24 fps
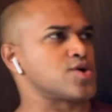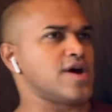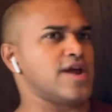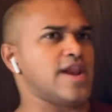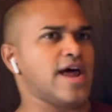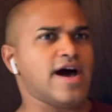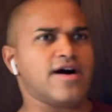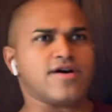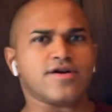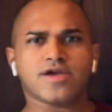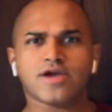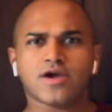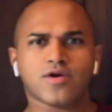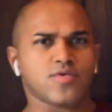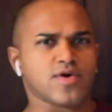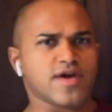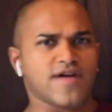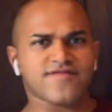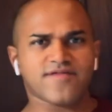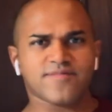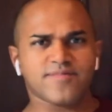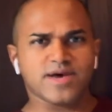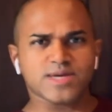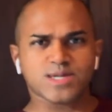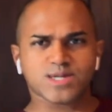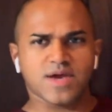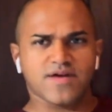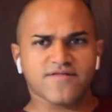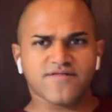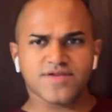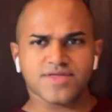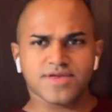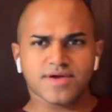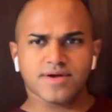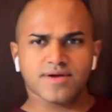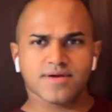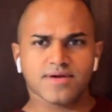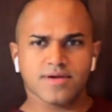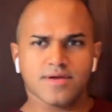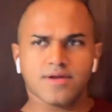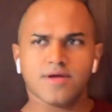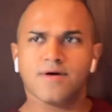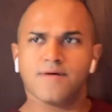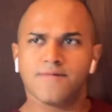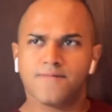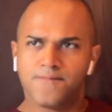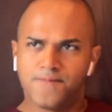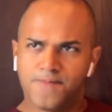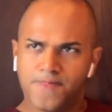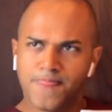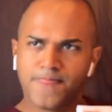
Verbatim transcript: Again, out here, we have the best everything, you know?